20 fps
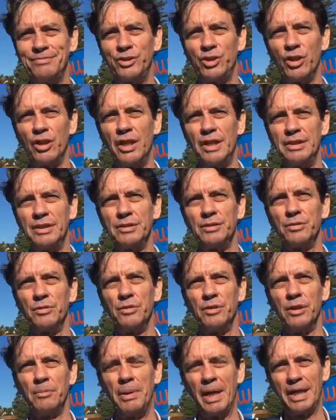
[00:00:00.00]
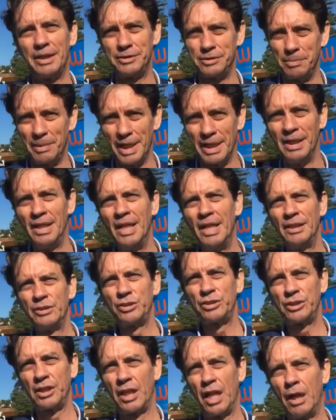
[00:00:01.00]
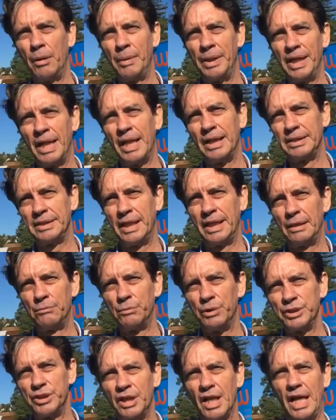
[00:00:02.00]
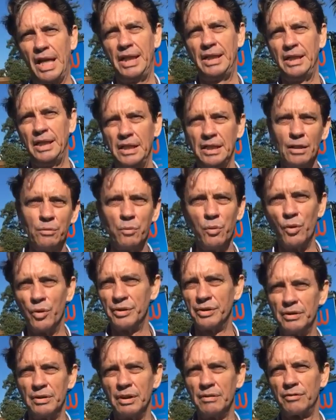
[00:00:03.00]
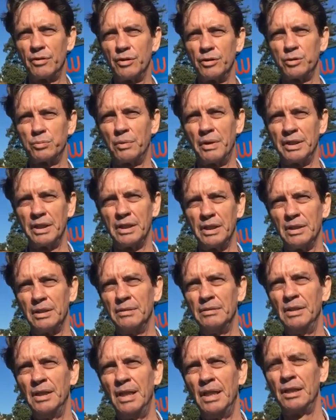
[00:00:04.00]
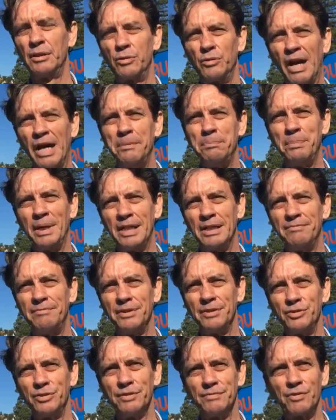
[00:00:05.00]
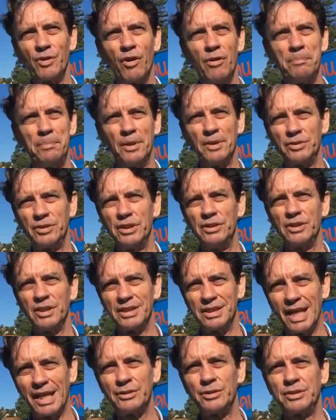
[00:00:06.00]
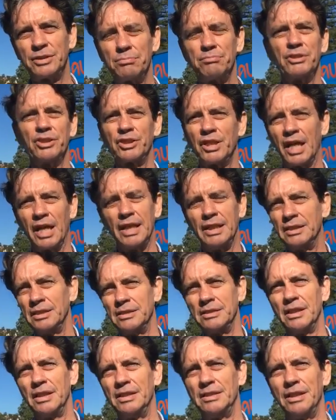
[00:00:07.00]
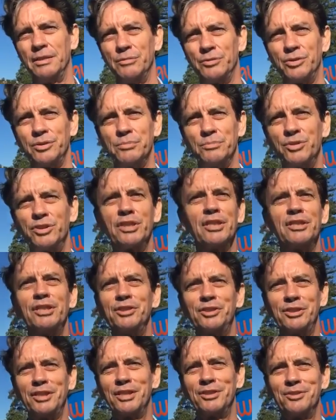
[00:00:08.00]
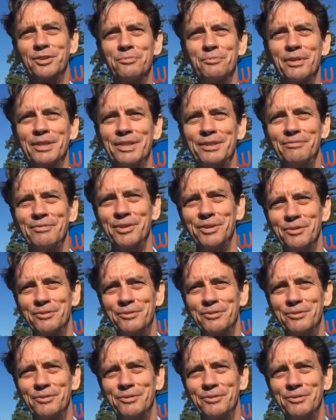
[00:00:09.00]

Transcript: China is all about. It's about slowing that down, retaining the water, and of course one of the great benefits of compost is it does retain, and there were some statistics that one of